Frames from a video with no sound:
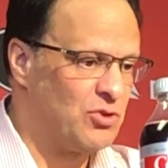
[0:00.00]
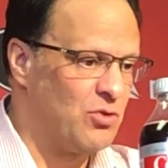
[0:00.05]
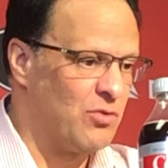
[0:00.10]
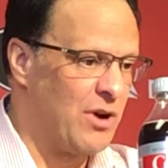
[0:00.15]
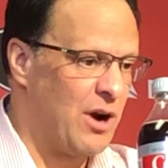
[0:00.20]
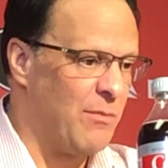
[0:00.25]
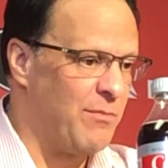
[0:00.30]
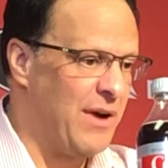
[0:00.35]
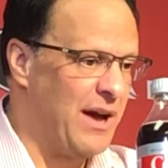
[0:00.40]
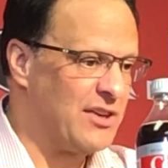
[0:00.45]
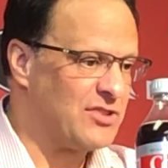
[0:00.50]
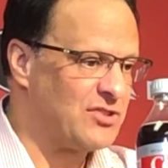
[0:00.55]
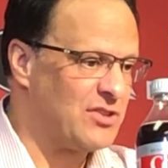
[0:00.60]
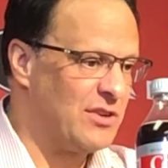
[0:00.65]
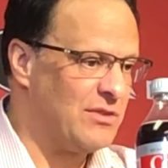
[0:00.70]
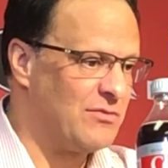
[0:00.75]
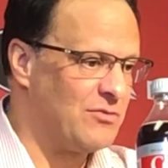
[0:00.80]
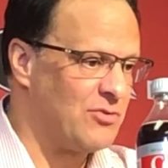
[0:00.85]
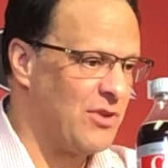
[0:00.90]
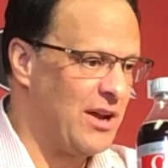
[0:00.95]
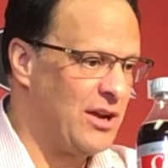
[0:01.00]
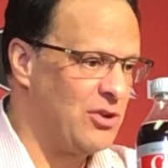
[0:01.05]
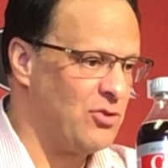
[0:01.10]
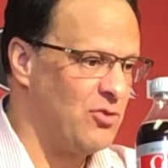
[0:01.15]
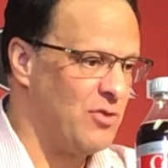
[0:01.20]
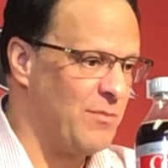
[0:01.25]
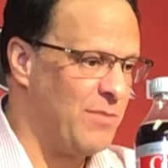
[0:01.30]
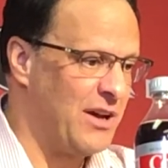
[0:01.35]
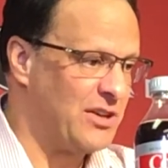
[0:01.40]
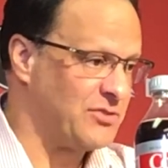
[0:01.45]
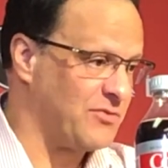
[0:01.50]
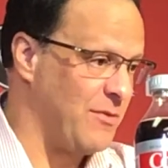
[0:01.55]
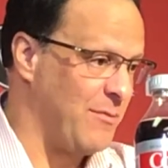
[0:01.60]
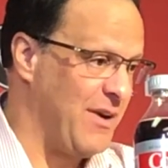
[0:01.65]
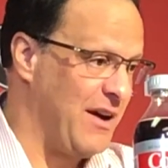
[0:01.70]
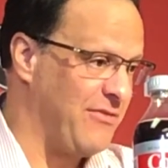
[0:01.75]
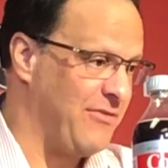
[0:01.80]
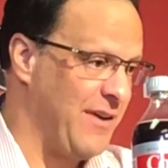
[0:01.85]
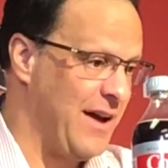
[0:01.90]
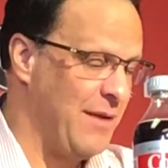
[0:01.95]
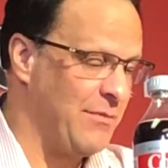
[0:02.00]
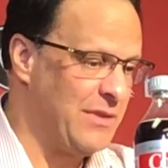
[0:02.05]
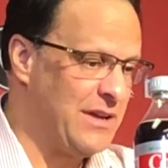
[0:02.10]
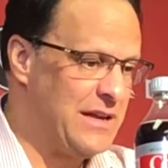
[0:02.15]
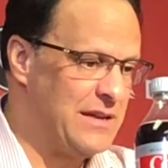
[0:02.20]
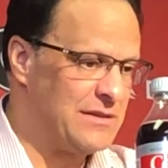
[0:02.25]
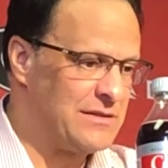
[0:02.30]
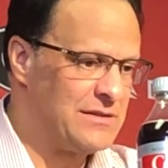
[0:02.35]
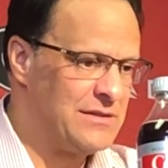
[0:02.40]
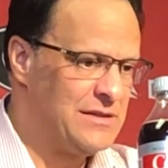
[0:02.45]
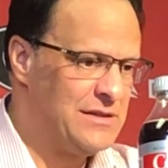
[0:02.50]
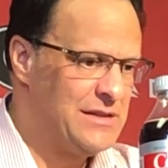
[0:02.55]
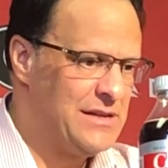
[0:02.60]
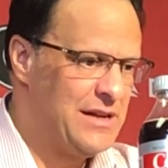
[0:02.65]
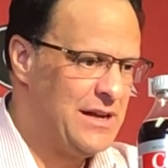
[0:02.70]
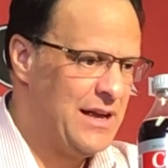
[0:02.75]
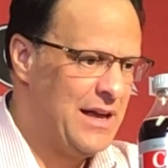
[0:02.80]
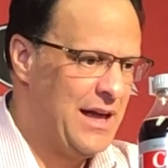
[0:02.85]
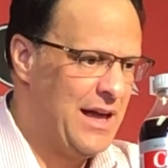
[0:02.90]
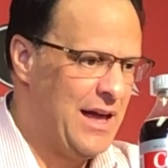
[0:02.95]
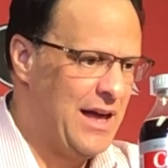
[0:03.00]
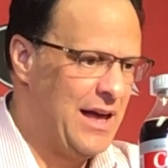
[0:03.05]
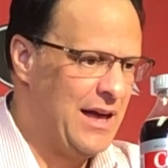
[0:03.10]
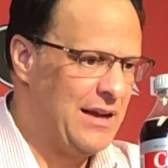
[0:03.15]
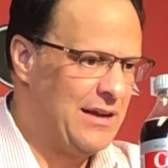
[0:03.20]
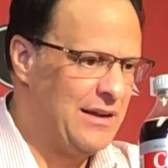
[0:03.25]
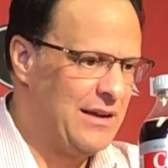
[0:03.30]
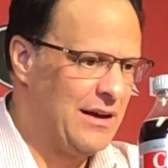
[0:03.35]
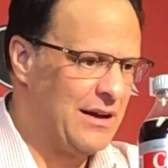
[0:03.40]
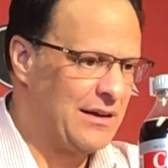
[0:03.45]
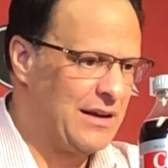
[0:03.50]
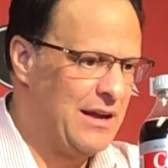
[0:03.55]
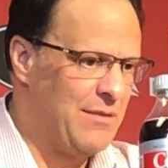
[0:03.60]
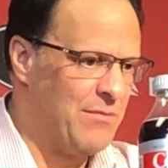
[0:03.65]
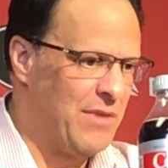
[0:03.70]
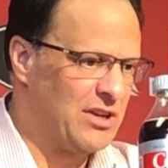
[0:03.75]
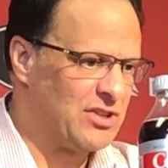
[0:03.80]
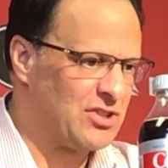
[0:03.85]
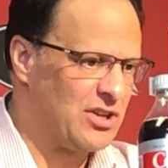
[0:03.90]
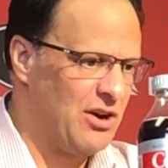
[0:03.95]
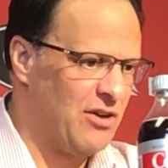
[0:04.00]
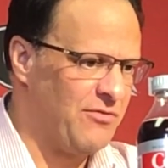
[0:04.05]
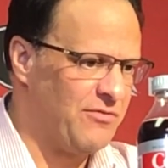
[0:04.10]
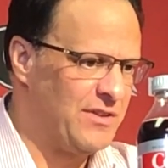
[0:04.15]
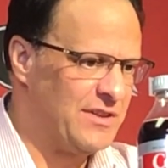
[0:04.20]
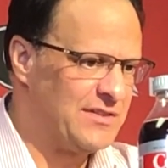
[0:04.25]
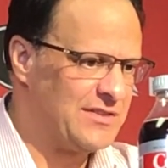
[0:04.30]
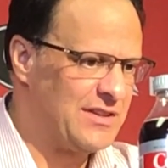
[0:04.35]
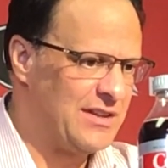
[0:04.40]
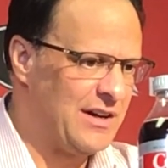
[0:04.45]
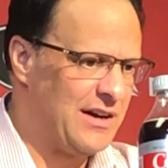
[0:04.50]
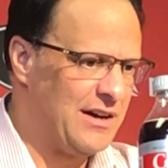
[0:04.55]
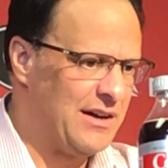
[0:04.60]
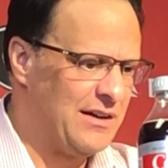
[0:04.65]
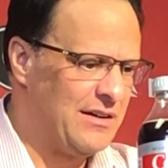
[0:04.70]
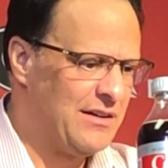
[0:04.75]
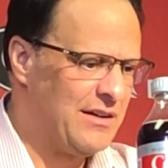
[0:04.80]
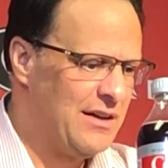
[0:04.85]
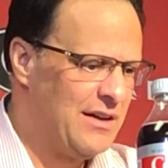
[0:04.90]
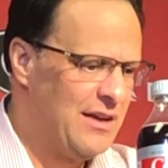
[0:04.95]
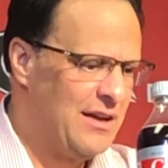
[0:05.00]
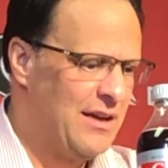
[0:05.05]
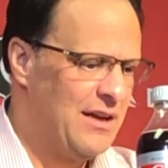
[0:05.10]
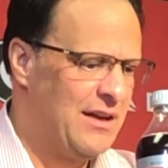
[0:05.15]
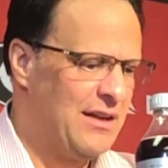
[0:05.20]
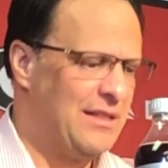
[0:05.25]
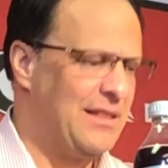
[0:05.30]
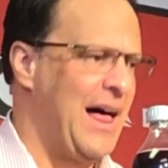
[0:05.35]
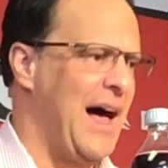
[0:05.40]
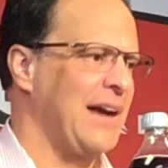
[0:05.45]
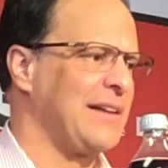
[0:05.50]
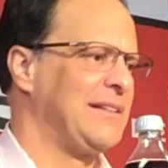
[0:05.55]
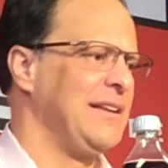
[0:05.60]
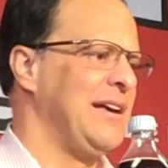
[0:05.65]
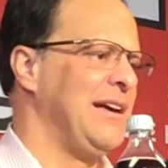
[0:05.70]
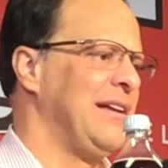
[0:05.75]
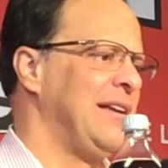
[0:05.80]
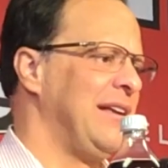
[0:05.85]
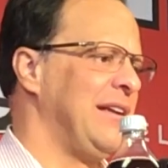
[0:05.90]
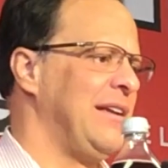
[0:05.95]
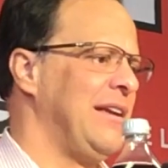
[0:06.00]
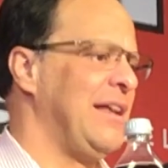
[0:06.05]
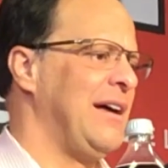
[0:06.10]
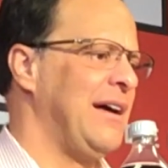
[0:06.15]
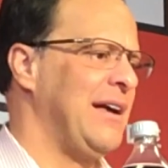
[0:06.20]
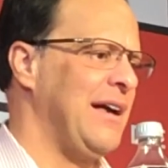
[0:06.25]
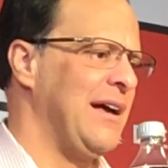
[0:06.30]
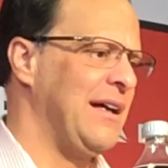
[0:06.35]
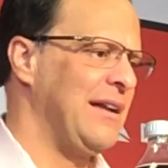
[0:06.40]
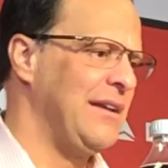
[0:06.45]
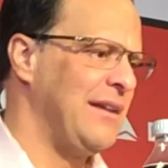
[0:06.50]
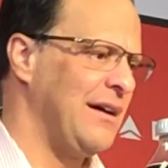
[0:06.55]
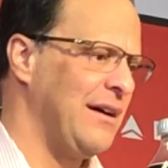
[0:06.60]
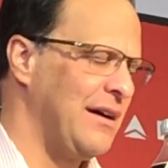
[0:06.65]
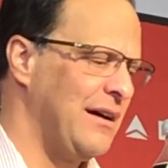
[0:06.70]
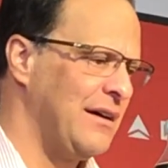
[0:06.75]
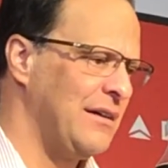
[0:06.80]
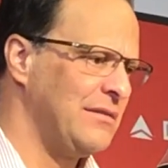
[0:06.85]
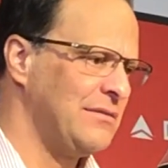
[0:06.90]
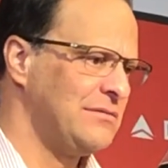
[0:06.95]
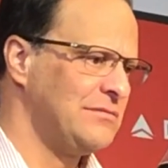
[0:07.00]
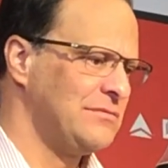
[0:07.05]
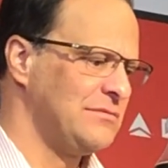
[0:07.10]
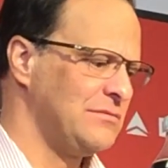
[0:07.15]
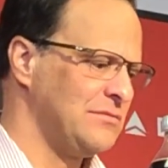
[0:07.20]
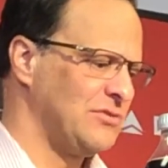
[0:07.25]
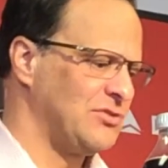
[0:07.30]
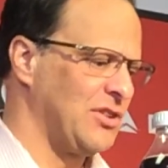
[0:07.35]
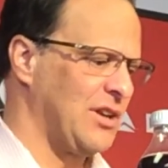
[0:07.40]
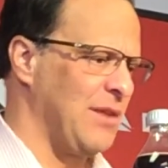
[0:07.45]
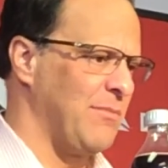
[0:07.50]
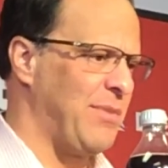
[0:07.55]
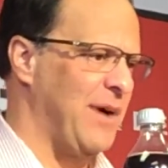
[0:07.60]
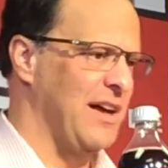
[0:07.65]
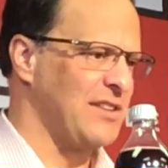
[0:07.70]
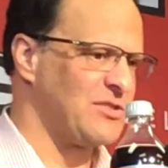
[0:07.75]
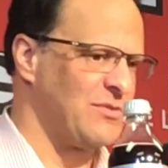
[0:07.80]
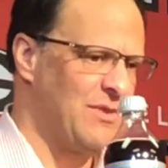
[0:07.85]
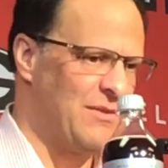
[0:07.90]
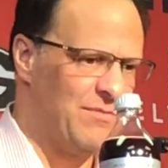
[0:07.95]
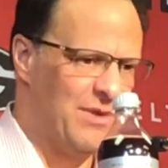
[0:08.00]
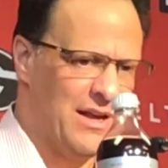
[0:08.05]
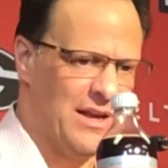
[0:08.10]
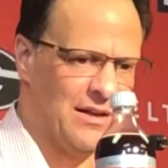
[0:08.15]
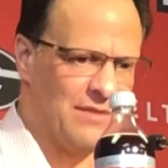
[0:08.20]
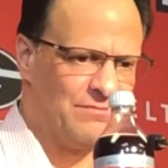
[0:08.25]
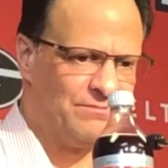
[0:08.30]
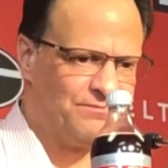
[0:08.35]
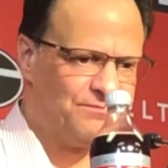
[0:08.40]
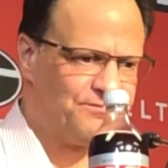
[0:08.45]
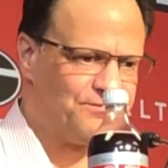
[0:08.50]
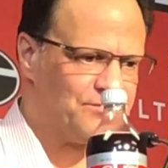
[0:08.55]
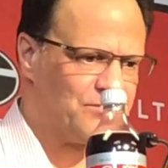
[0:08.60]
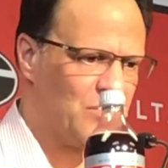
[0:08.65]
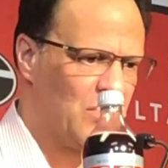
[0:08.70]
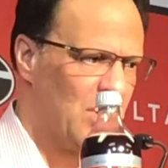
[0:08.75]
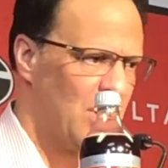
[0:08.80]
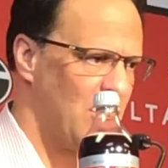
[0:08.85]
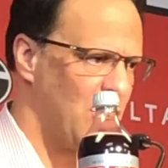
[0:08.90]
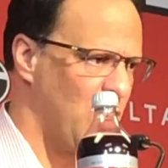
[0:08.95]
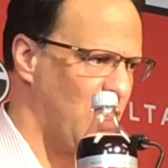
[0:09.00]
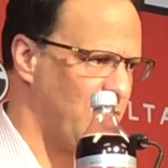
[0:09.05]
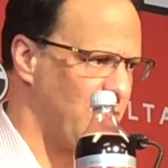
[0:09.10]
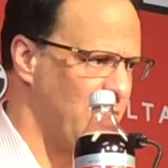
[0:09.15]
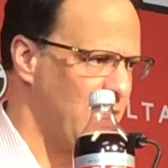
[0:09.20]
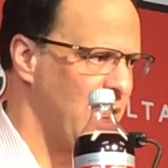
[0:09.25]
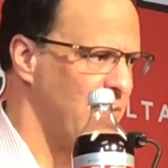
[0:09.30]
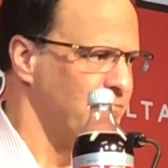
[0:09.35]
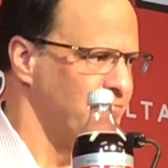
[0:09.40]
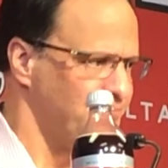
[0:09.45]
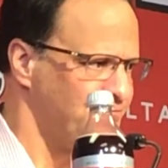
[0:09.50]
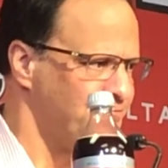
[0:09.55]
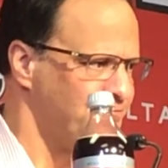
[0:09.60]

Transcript: Doing our best and try to do the best for my family and keep myself as locked in and as it can possibly be and go from there.